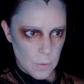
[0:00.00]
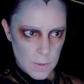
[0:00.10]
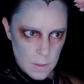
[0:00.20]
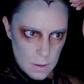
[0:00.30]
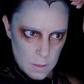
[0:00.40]

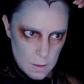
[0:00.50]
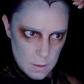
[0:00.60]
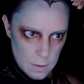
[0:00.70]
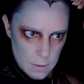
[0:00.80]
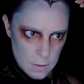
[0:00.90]
doing the
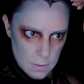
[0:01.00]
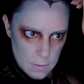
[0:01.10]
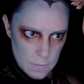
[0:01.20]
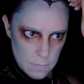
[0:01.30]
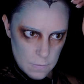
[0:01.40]

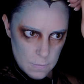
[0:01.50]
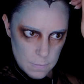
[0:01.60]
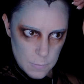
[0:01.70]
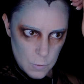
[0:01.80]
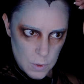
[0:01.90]

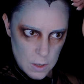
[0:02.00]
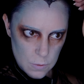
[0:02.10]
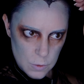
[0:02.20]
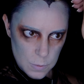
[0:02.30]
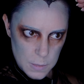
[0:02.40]

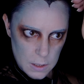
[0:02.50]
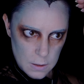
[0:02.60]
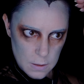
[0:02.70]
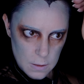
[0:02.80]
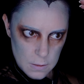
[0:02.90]
widow's peak.
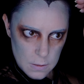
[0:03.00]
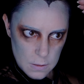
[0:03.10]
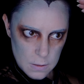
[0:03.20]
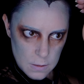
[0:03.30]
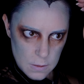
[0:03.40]
This
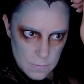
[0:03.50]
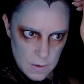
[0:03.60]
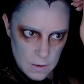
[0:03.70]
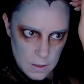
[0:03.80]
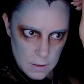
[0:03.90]
is
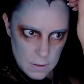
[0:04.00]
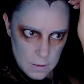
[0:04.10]
very